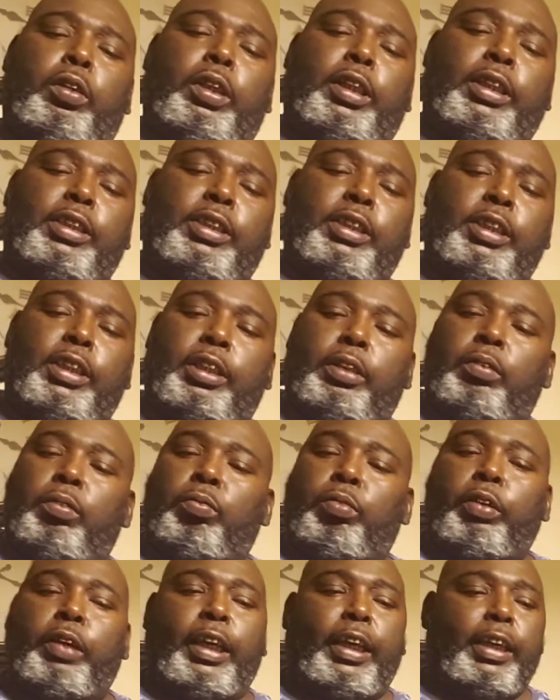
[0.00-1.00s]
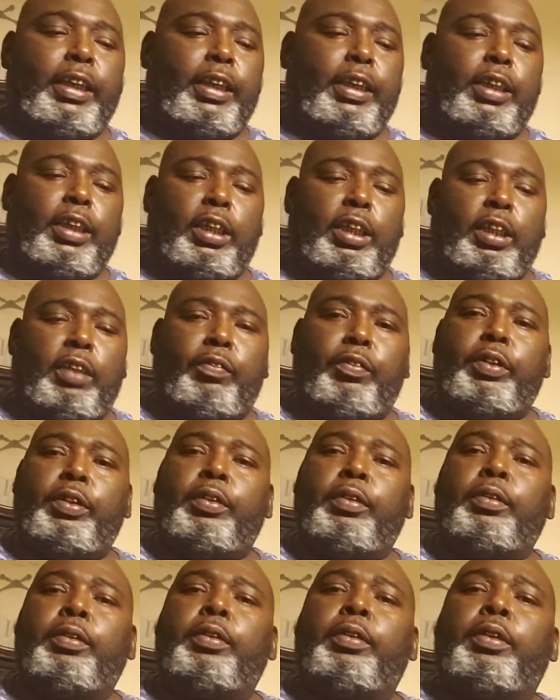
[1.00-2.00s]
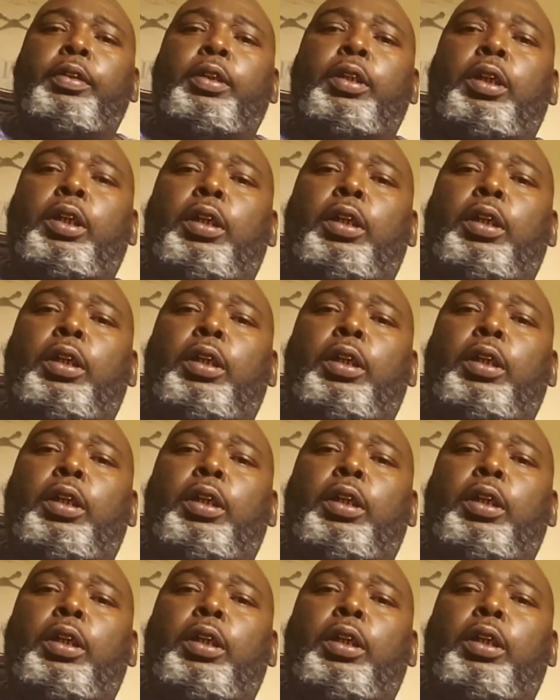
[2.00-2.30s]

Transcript: We're going to go to our chicken. We had it in the oven